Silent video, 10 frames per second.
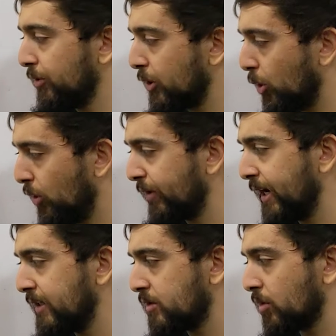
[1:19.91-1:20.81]
The
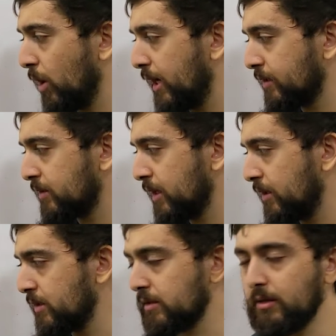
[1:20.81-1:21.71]
overhead squats, now
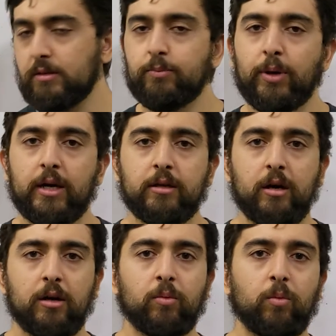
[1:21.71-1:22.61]
this is going to depend
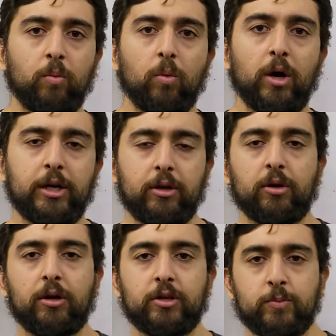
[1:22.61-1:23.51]
on what
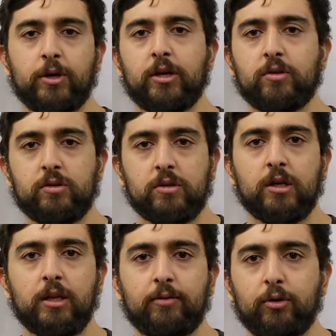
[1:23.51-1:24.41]
your experience, your
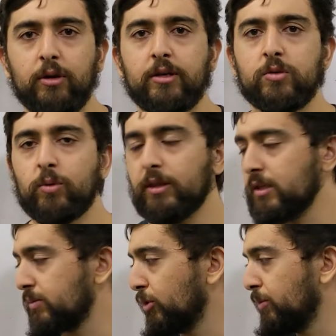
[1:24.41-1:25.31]
skill level is with
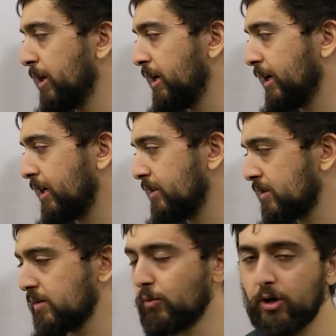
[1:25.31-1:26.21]
this movement. Again,
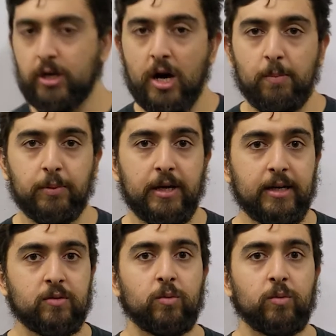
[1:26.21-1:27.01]
this is more complex.